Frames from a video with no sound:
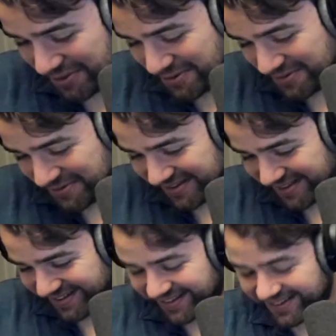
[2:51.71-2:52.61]
you.
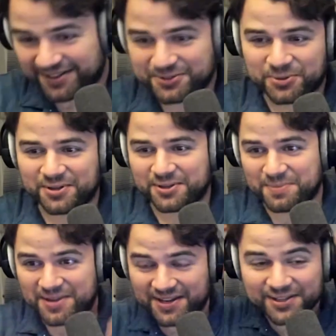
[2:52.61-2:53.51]
I'll join you on the
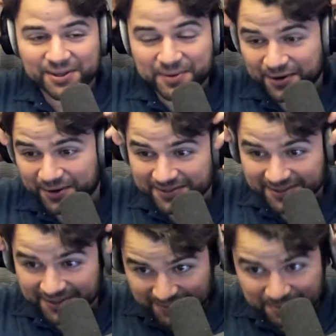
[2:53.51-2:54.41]
beanie club here
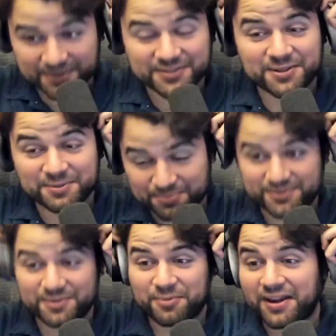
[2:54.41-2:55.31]
to
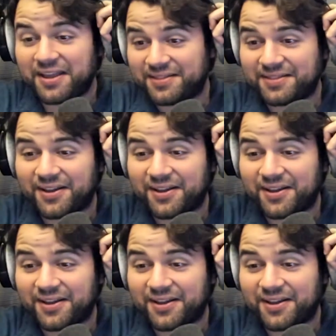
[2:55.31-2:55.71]
bring in the